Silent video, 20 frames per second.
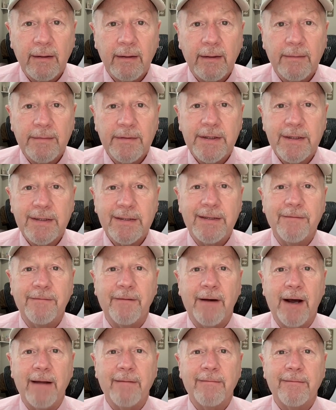I'm 65.
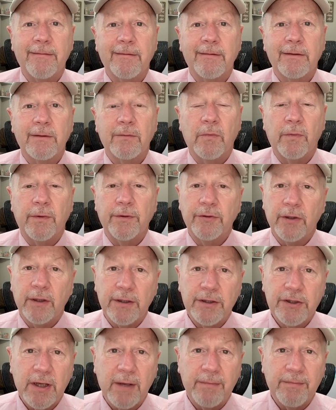When we took a
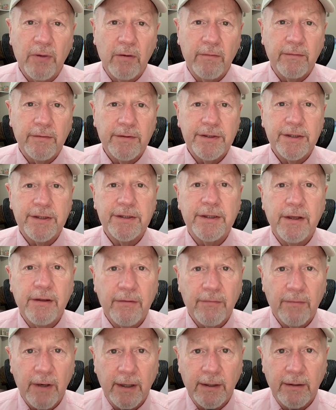shop over,
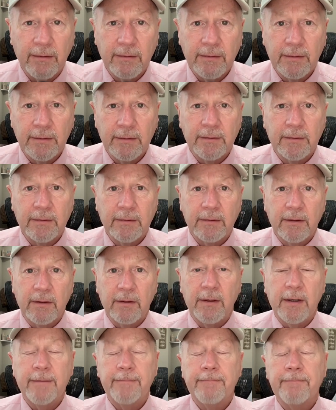63. All
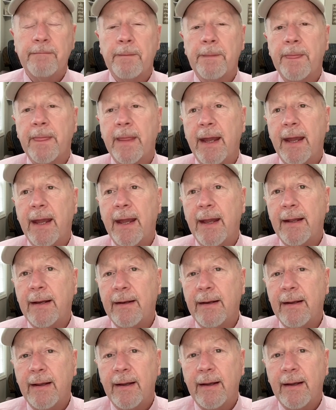right. And